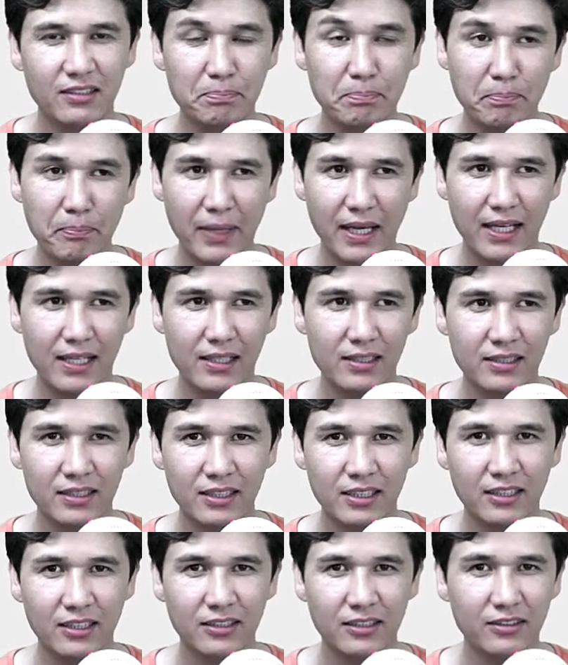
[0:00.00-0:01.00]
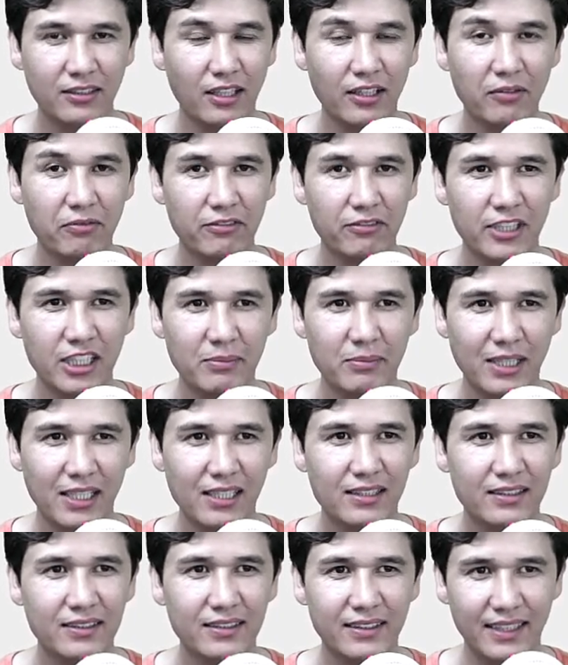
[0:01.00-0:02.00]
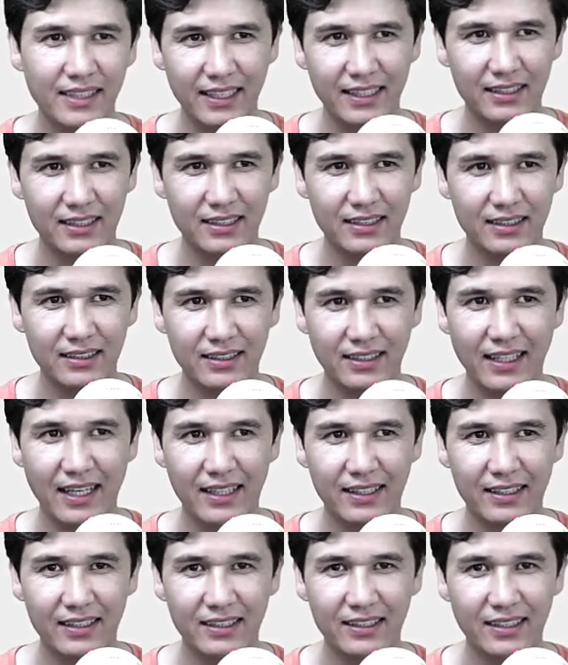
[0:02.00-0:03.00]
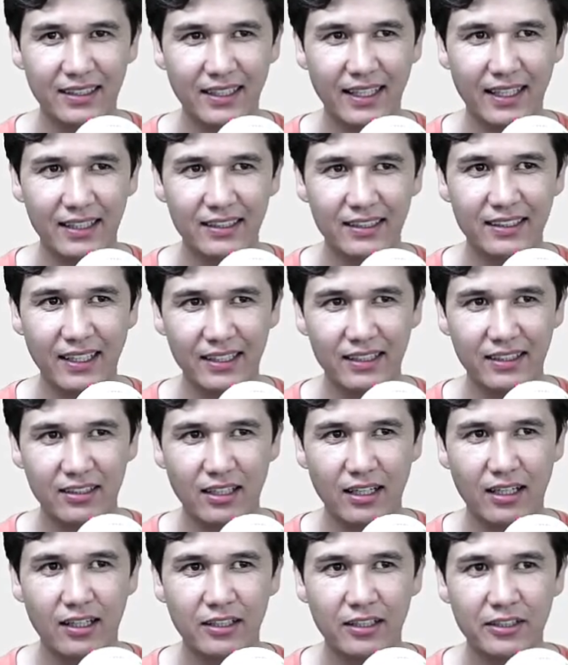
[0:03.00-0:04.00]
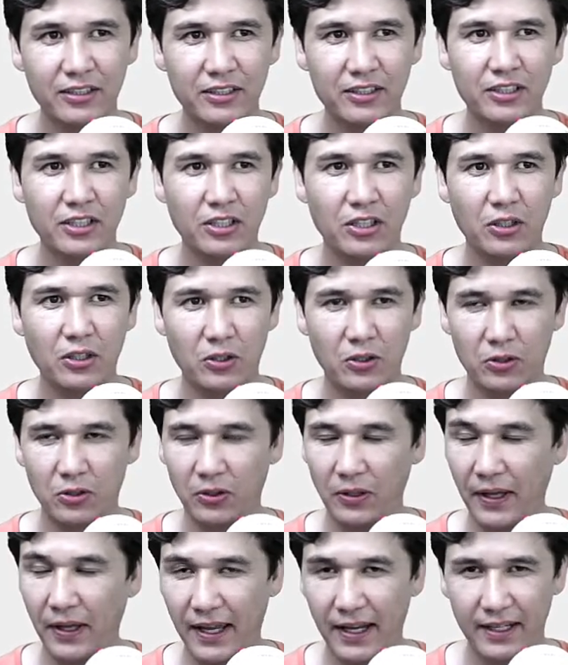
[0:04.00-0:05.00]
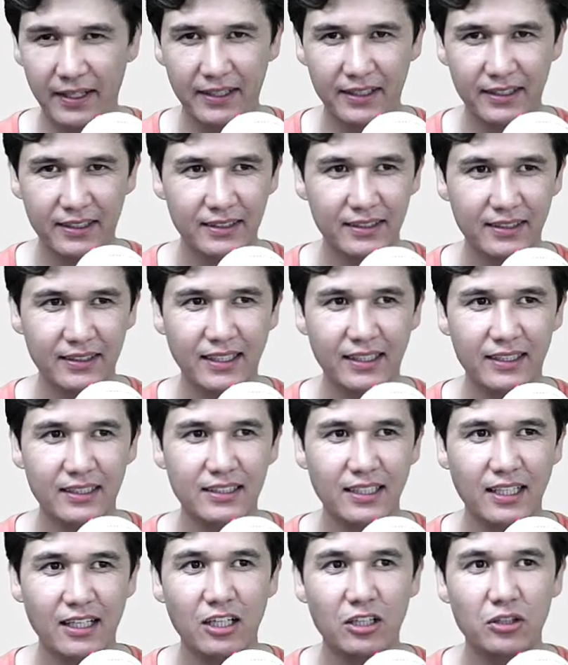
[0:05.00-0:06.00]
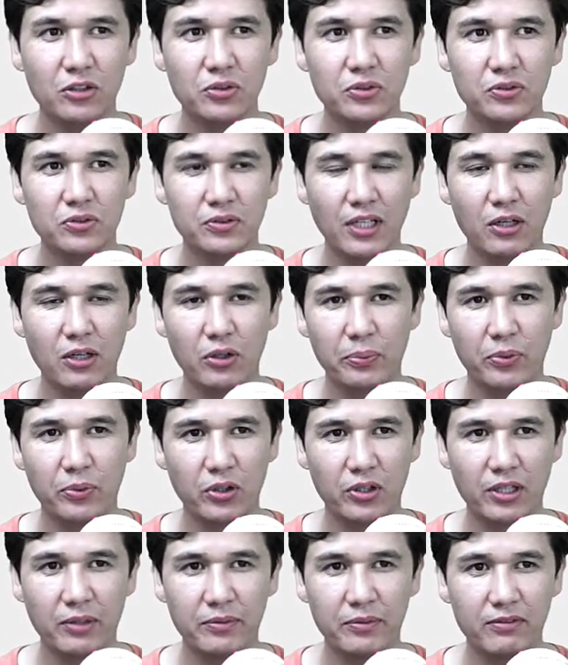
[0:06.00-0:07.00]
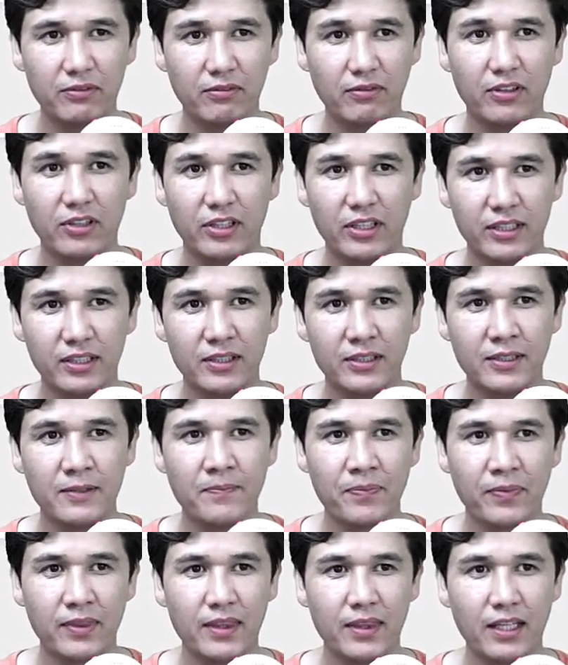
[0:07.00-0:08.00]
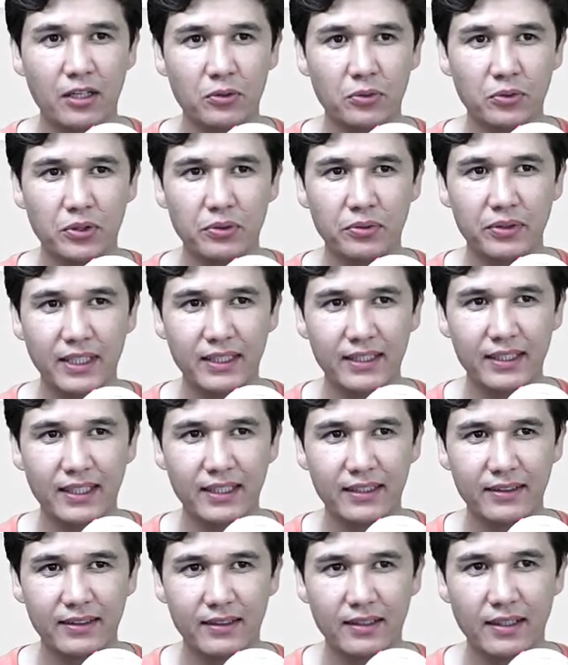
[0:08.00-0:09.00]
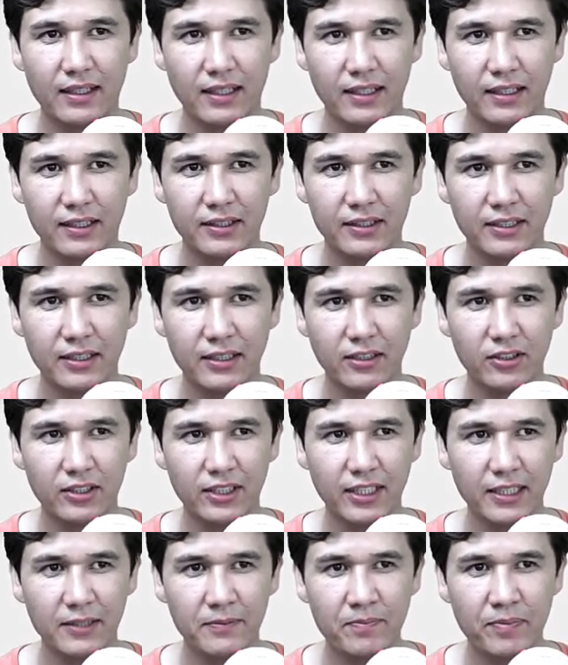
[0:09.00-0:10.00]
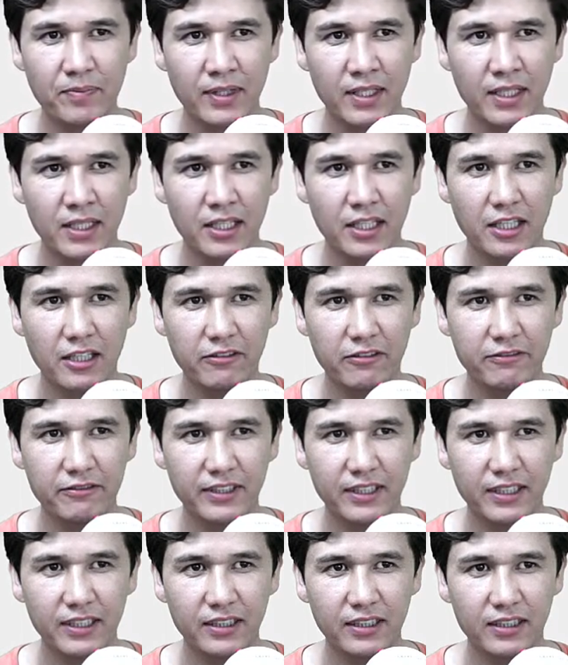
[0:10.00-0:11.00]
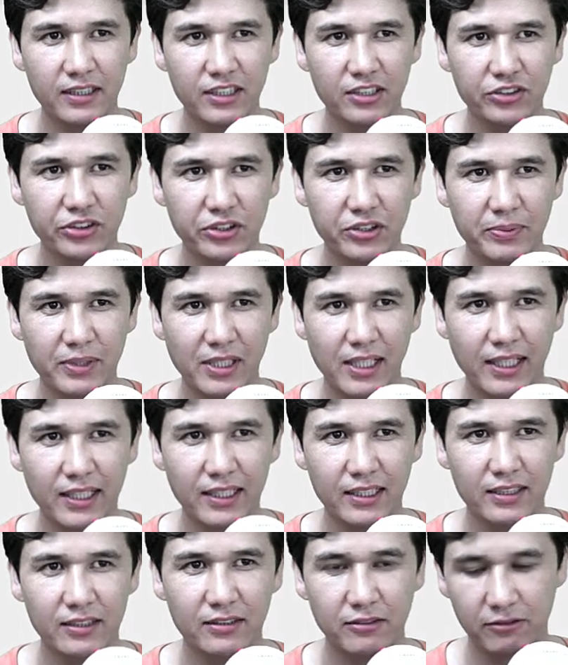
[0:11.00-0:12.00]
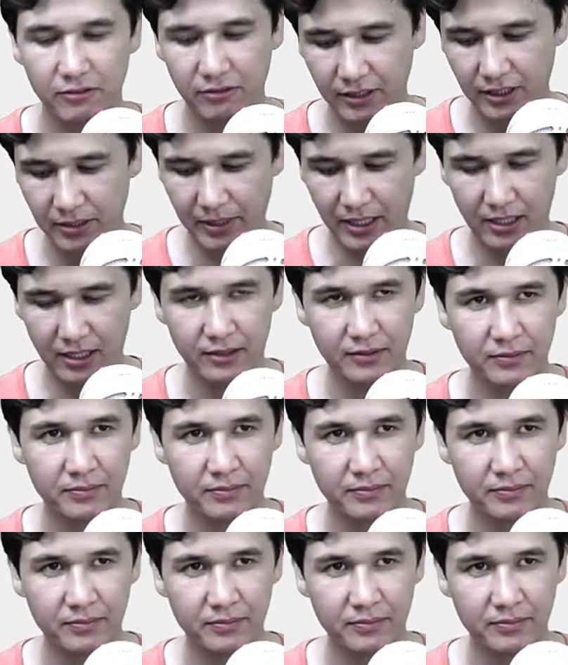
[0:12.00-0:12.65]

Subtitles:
male, not a female, that then he can get a card, and that is how our programming work. Now you can get the card. Okay, if it should be like female,